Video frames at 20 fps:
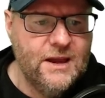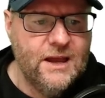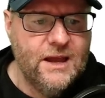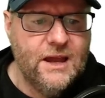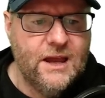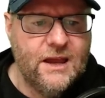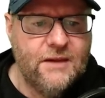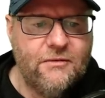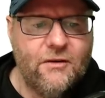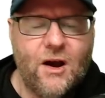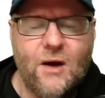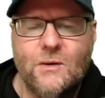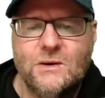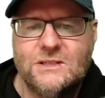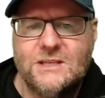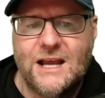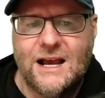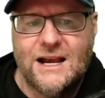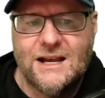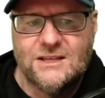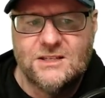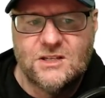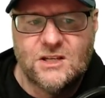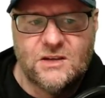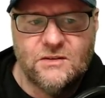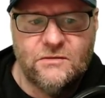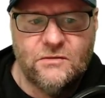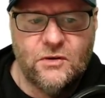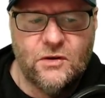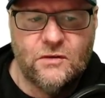If I was to ask to
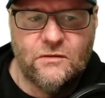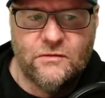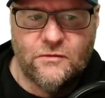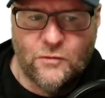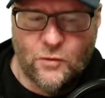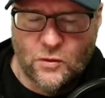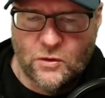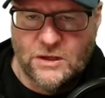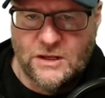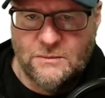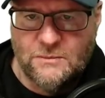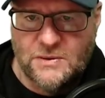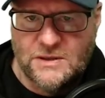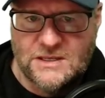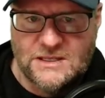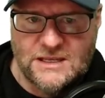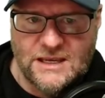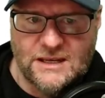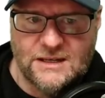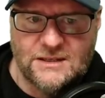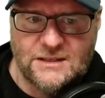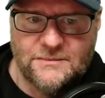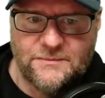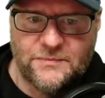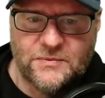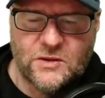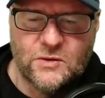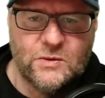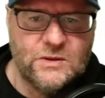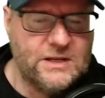convert 14%
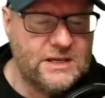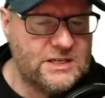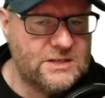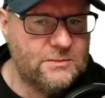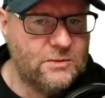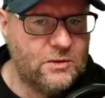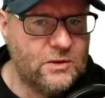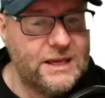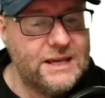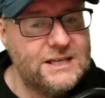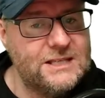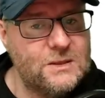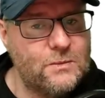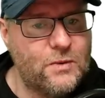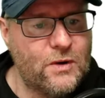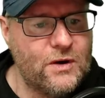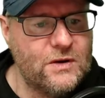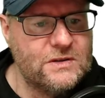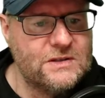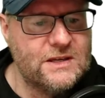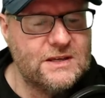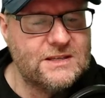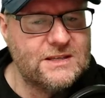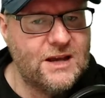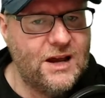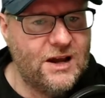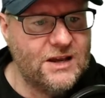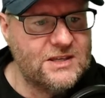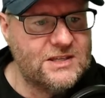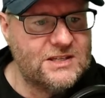to a decimal, here's the process.
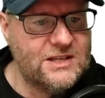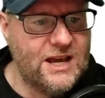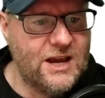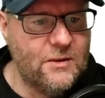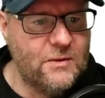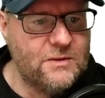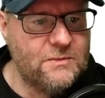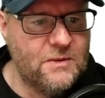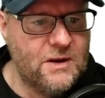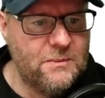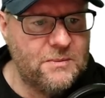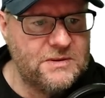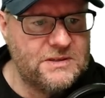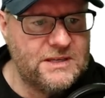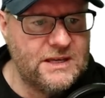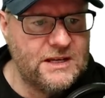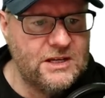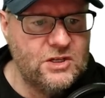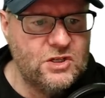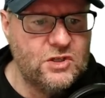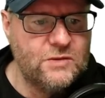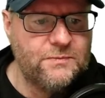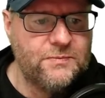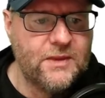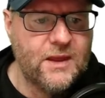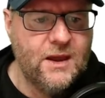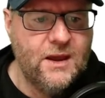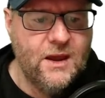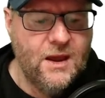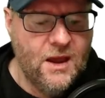I start with my percentage.
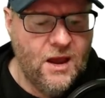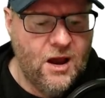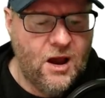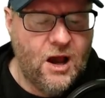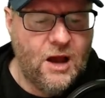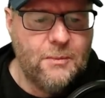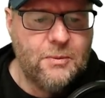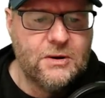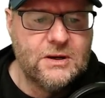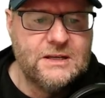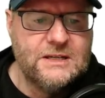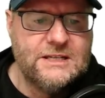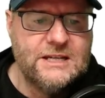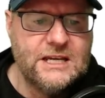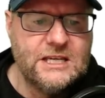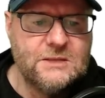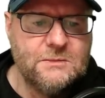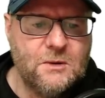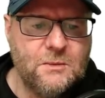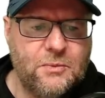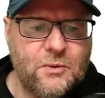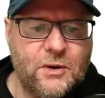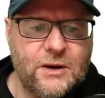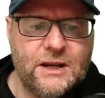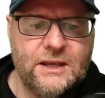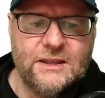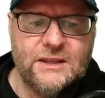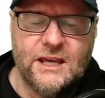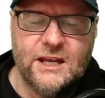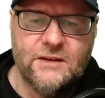I put a decimal point
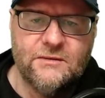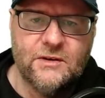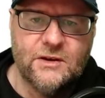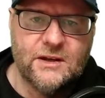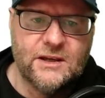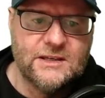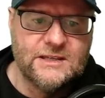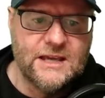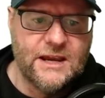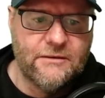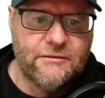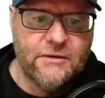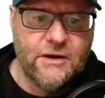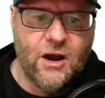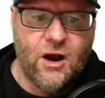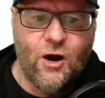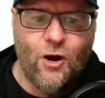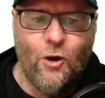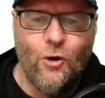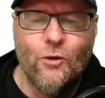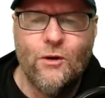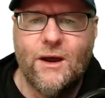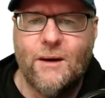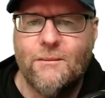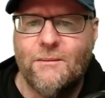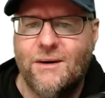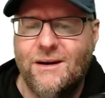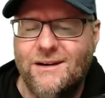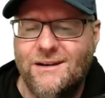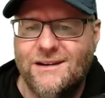at the end of it because every whole
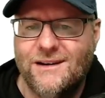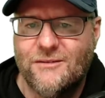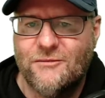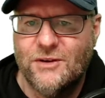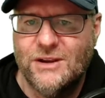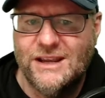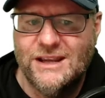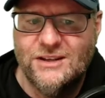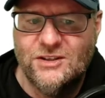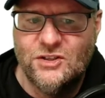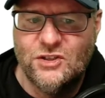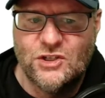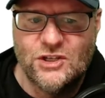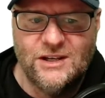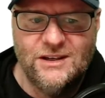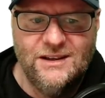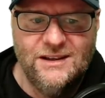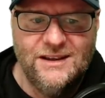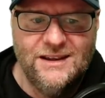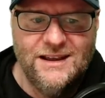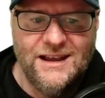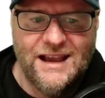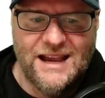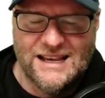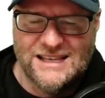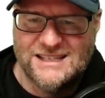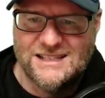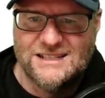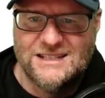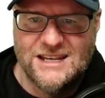number, every integer,
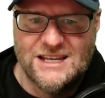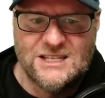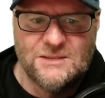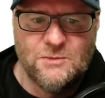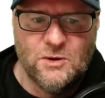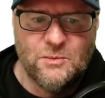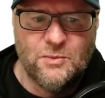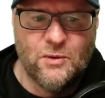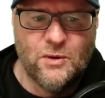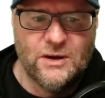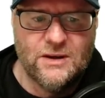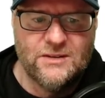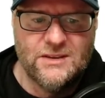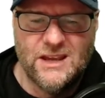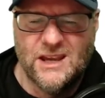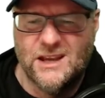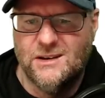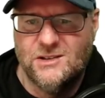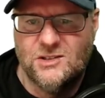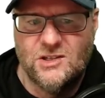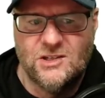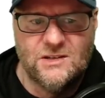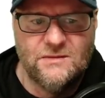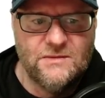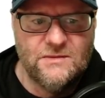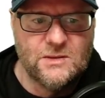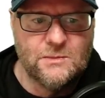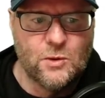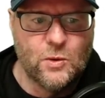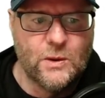has a decimal point at the end. It's just
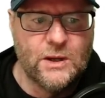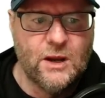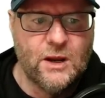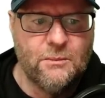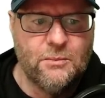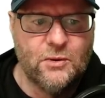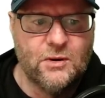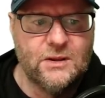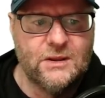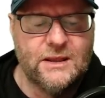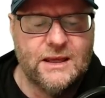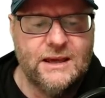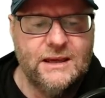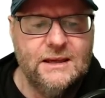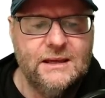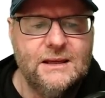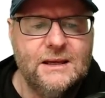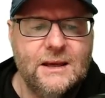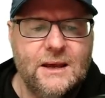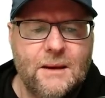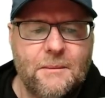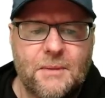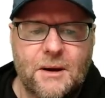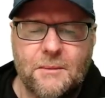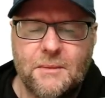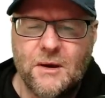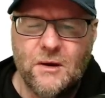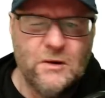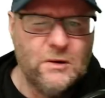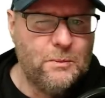invisible. We don't put it there, but I'm
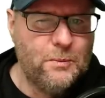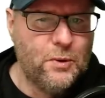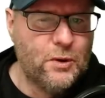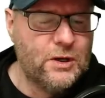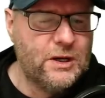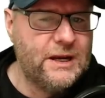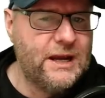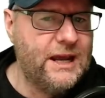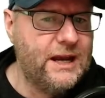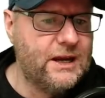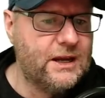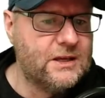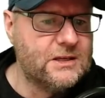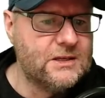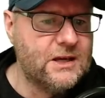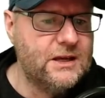going to put it in because I